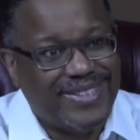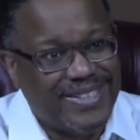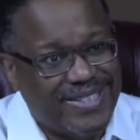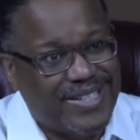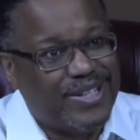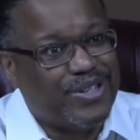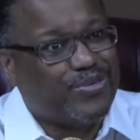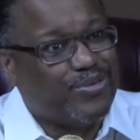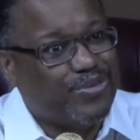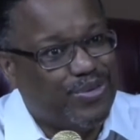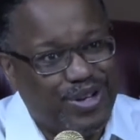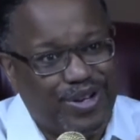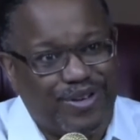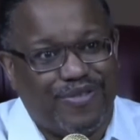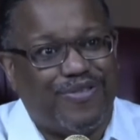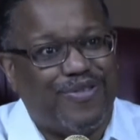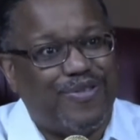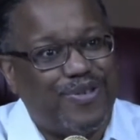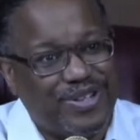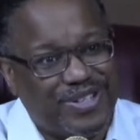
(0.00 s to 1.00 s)
it just
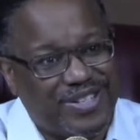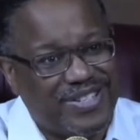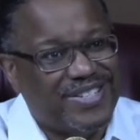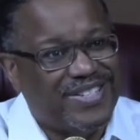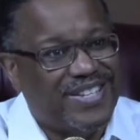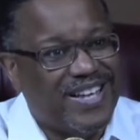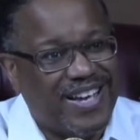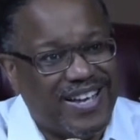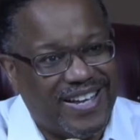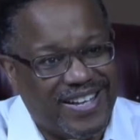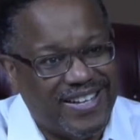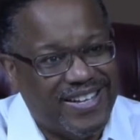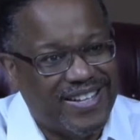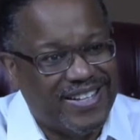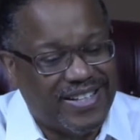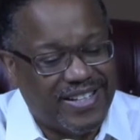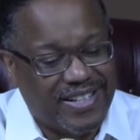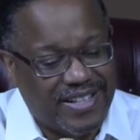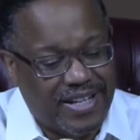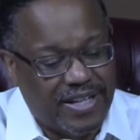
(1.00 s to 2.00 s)
reinforces that.
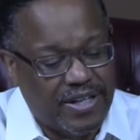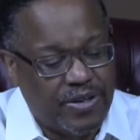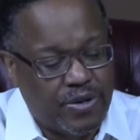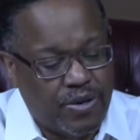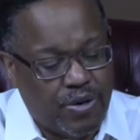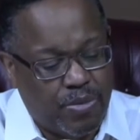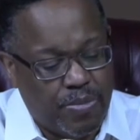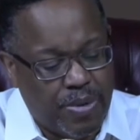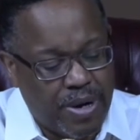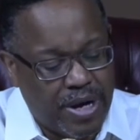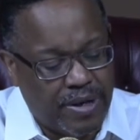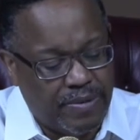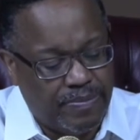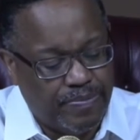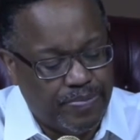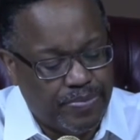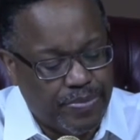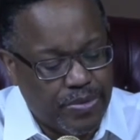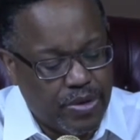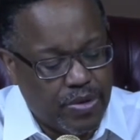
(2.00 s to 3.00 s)
You know,
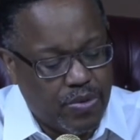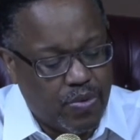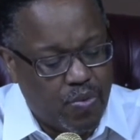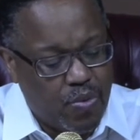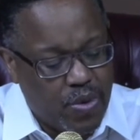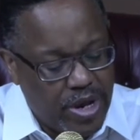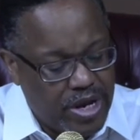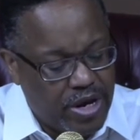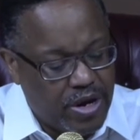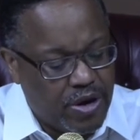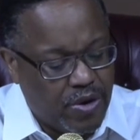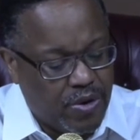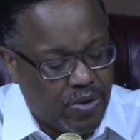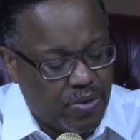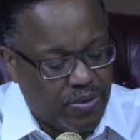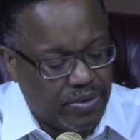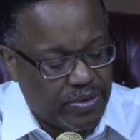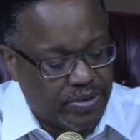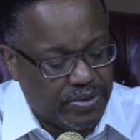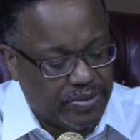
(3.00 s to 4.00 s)
but we
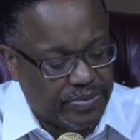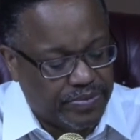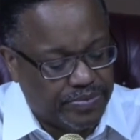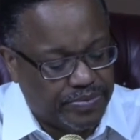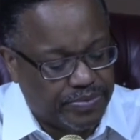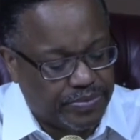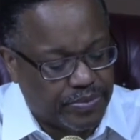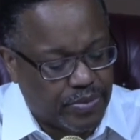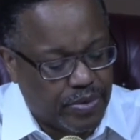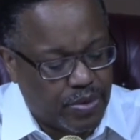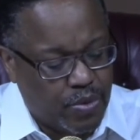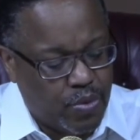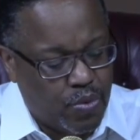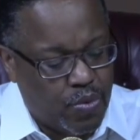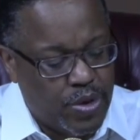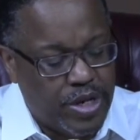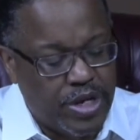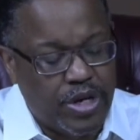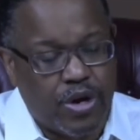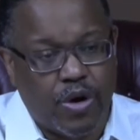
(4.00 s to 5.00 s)
know,
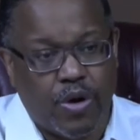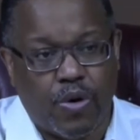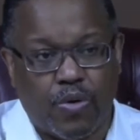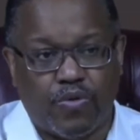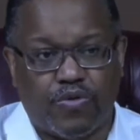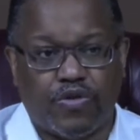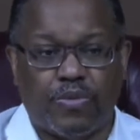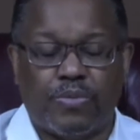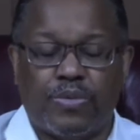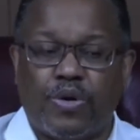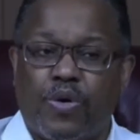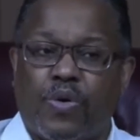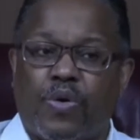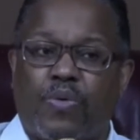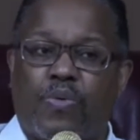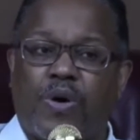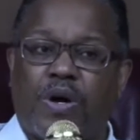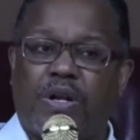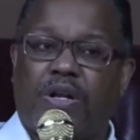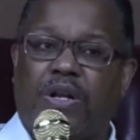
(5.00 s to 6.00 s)
we know from
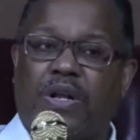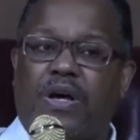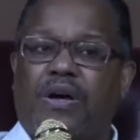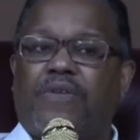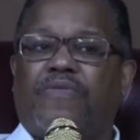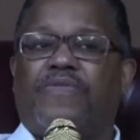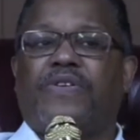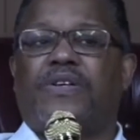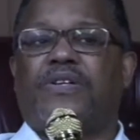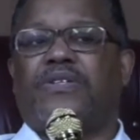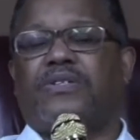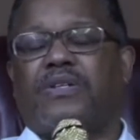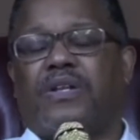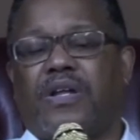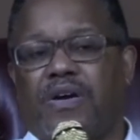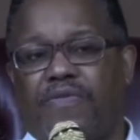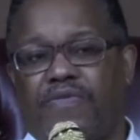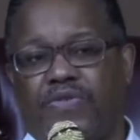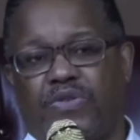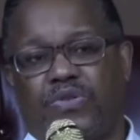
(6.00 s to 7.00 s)
knowing what love is.
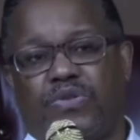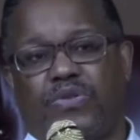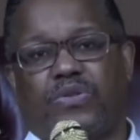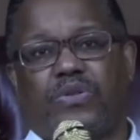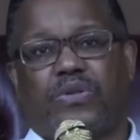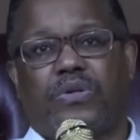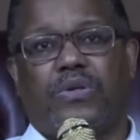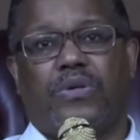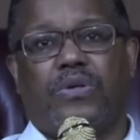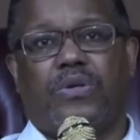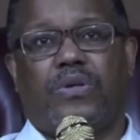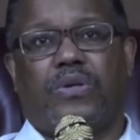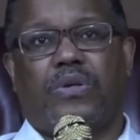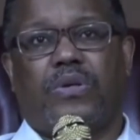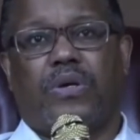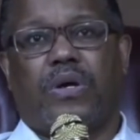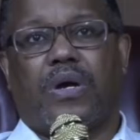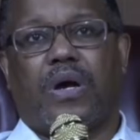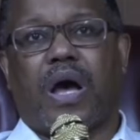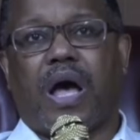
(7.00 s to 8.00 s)
Love is
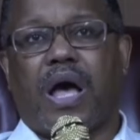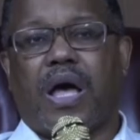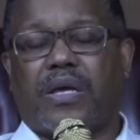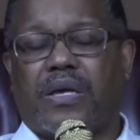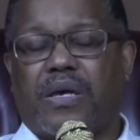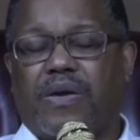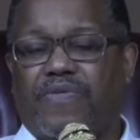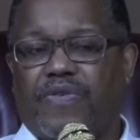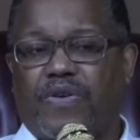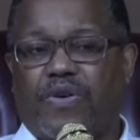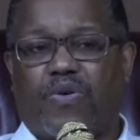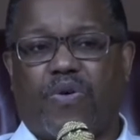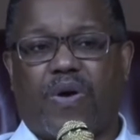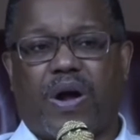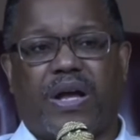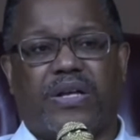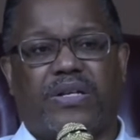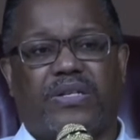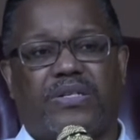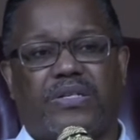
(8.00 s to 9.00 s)
God given
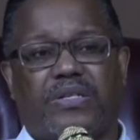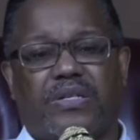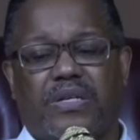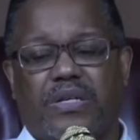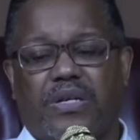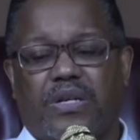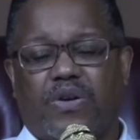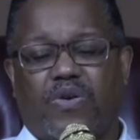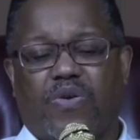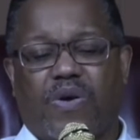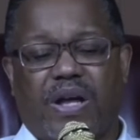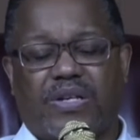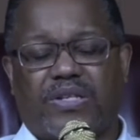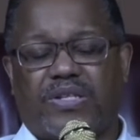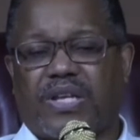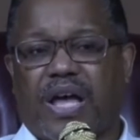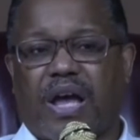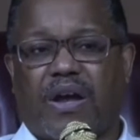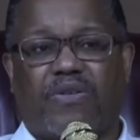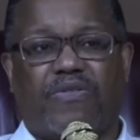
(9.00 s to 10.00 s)
Christ,
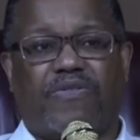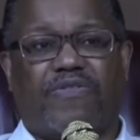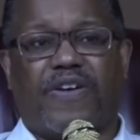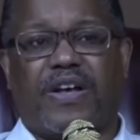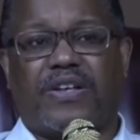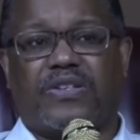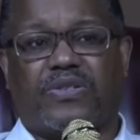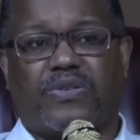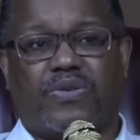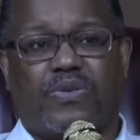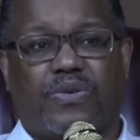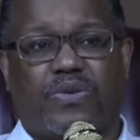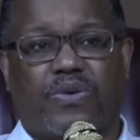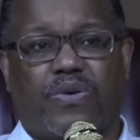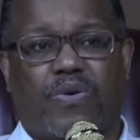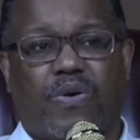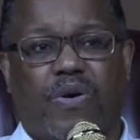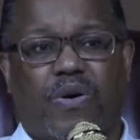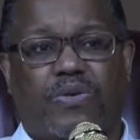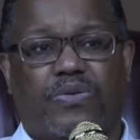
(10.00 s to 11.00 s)
Christ sacrificing on
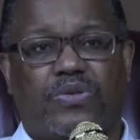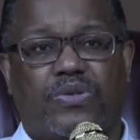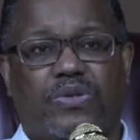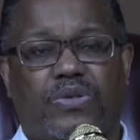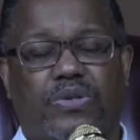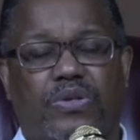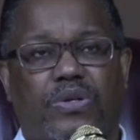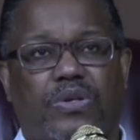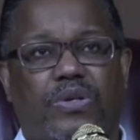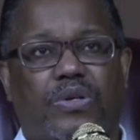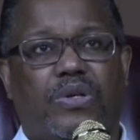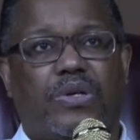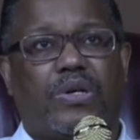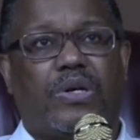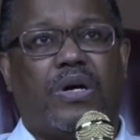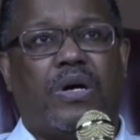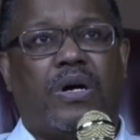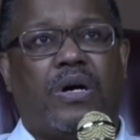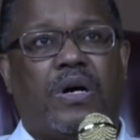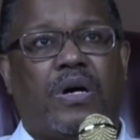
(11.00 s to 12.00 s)
the cross.
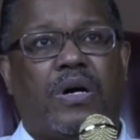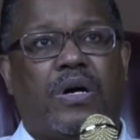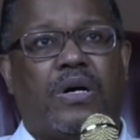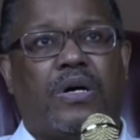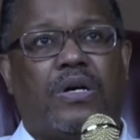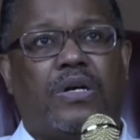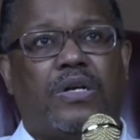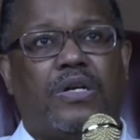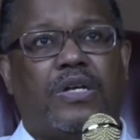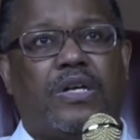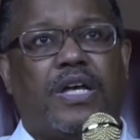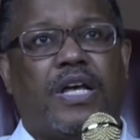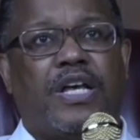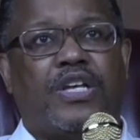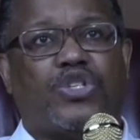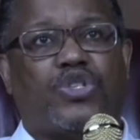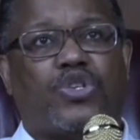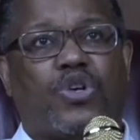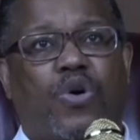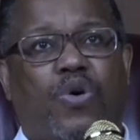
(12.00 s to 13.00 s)
Mm-hmm. Uh,
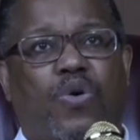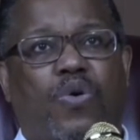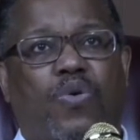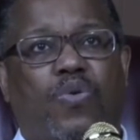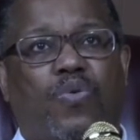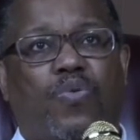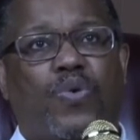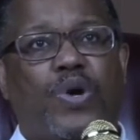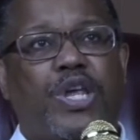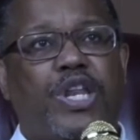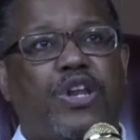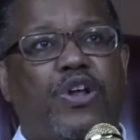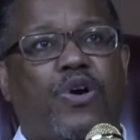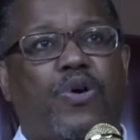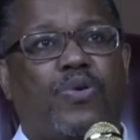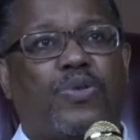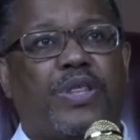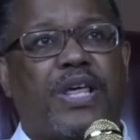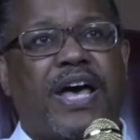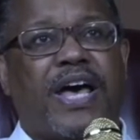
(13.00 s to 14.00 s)
and so we
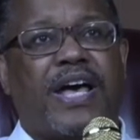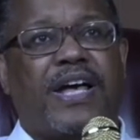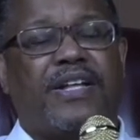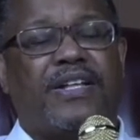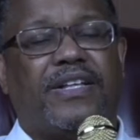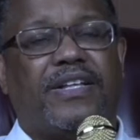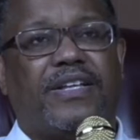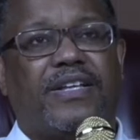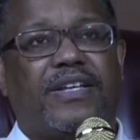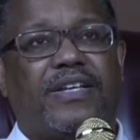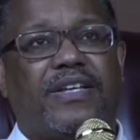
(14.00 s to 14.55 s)
know that